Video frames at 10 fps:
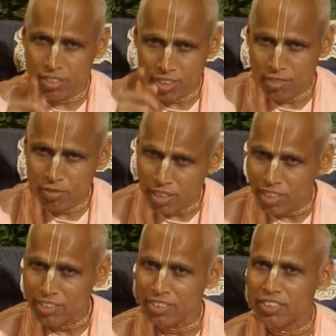to the
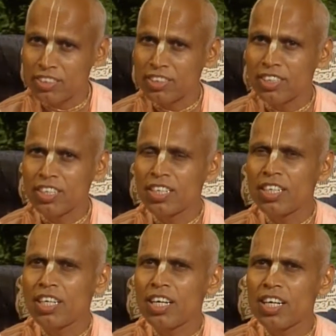villages
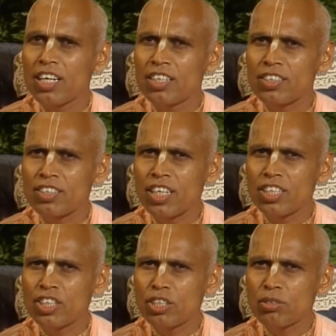and try
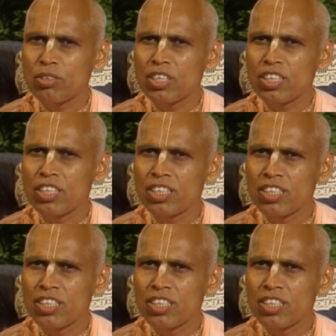to